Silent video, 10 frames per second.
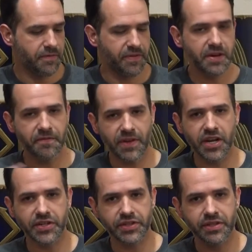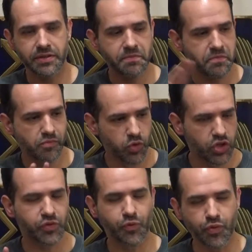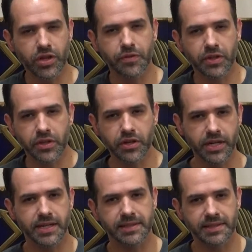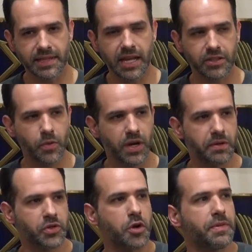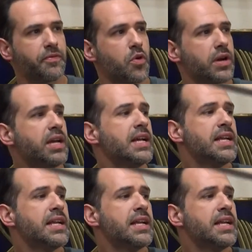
Fit and finish looks really, really good and is exactly what I was hoping for.